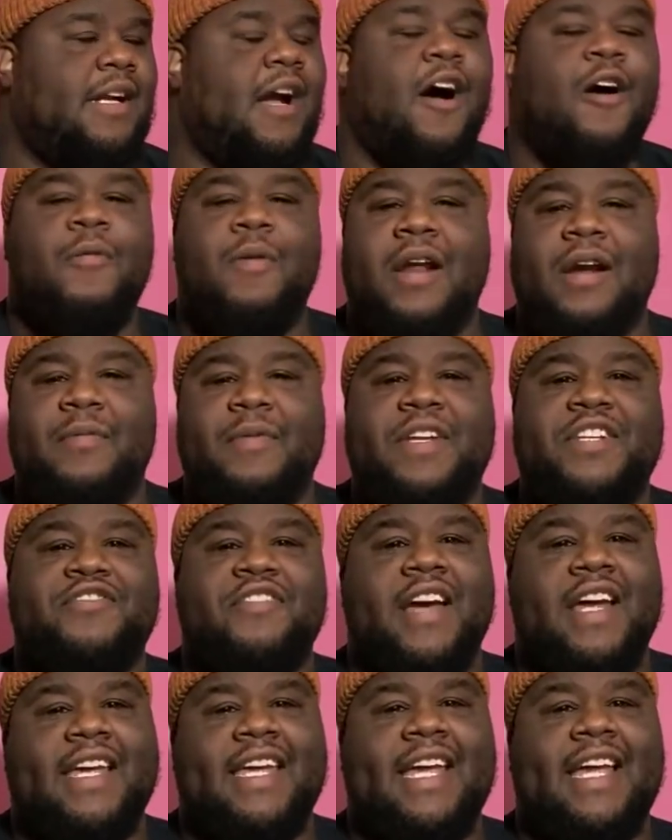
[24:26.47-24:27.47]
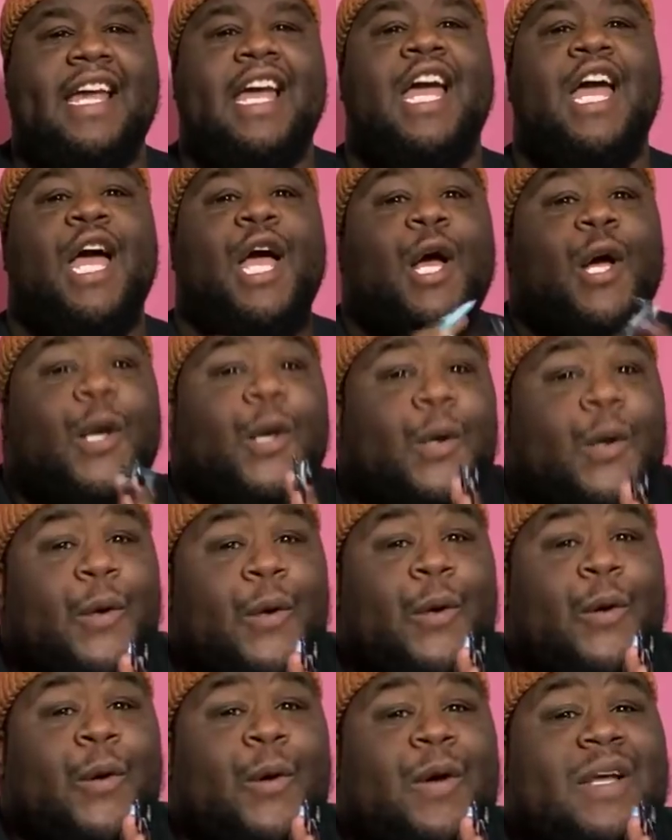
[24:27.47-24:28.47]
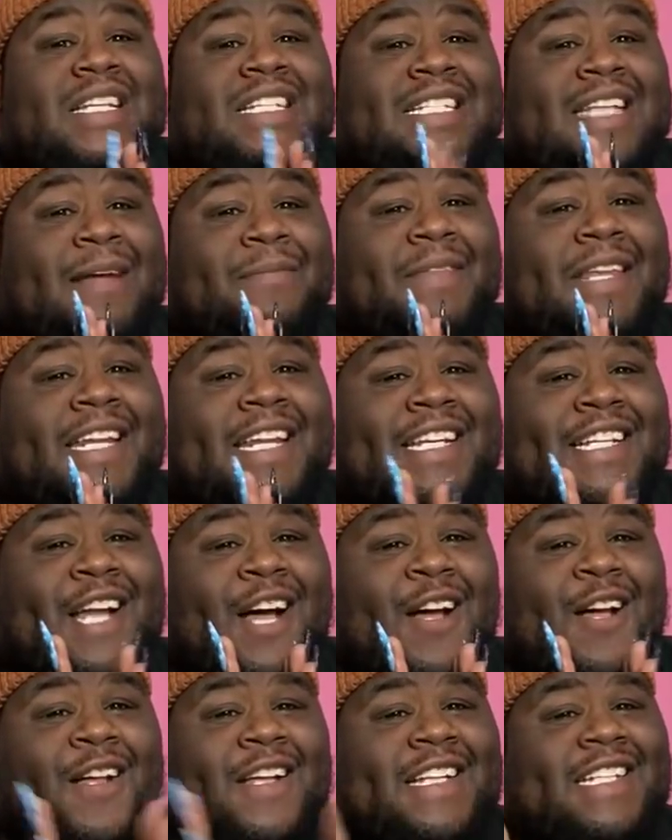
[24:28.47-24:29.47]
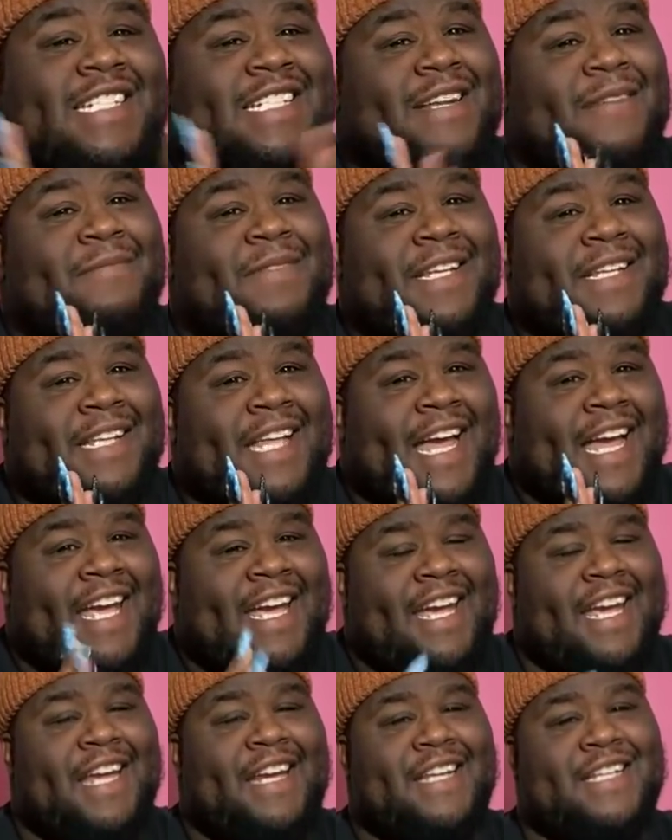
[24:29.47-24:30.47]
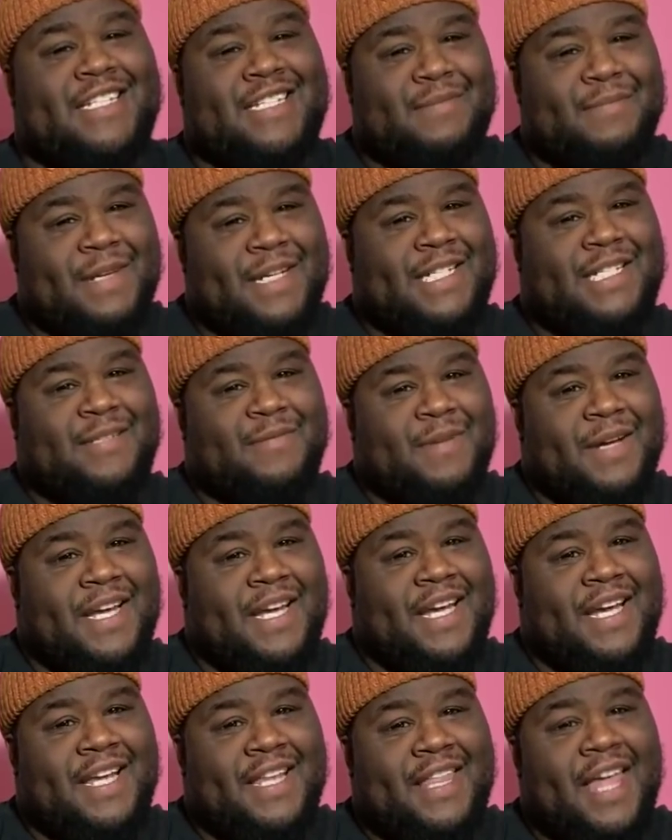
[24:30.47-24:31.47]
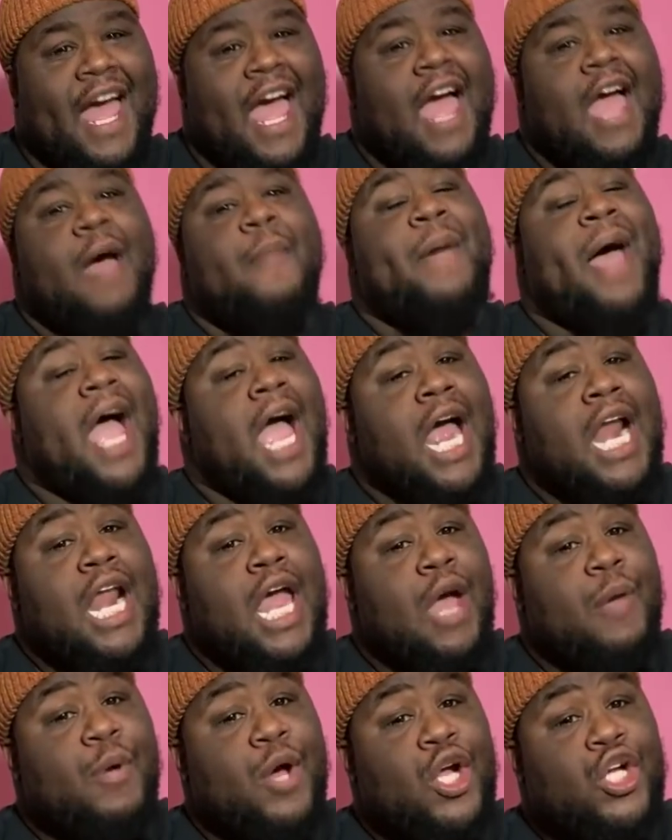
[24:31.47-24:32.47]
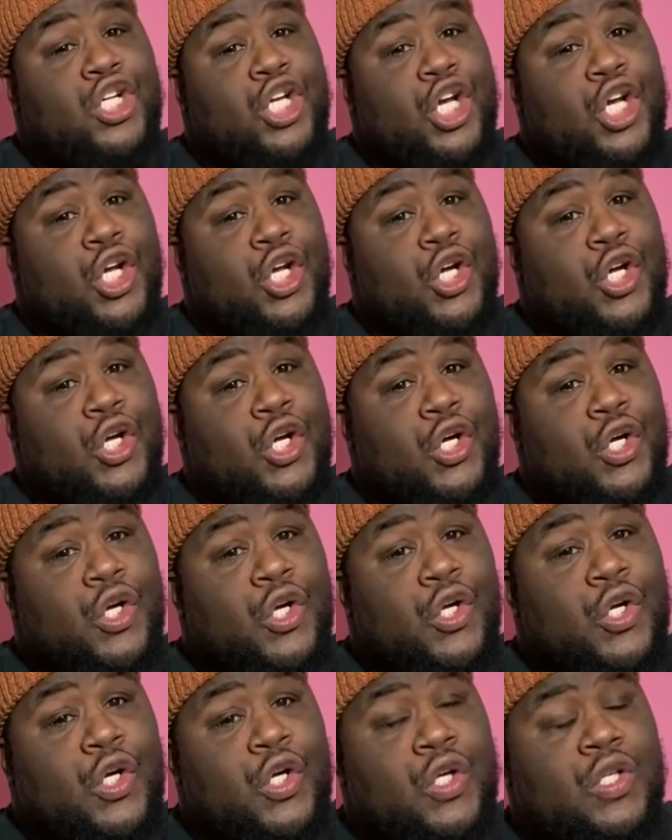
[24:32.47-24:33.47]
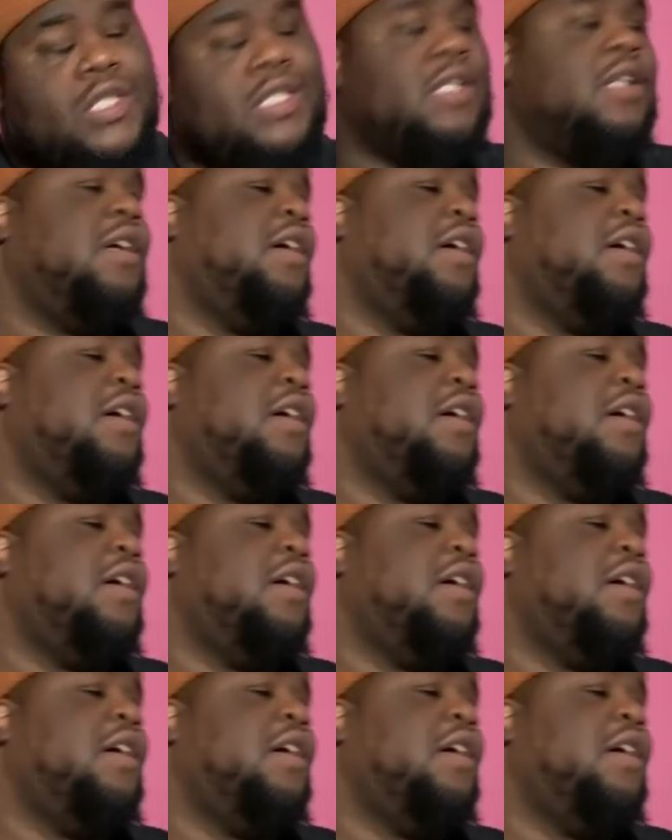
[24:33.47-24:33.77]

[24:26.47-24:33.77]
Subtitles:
Oh, what are we drinking? ooh, it's something adult, it's something light, and it's mixed with pineapple juice.